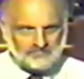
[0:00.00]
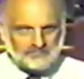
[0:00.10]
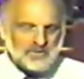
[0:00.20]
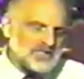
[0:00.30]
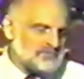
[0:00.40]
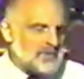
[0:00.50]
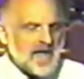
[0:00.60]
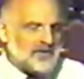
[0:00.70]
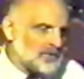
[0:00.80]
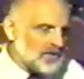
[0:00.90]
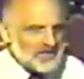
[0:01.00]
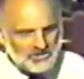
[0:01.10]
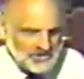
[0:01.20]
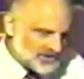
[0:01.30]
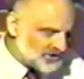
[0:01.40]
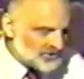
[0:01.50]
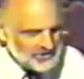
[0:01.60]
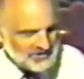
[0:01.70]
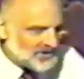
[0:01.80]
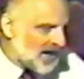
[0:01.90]
but it's bad religion to
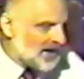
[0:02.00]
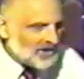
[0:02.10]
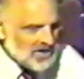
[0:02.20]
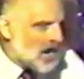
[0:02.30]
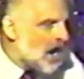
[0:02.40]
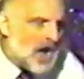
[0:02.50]
desire God.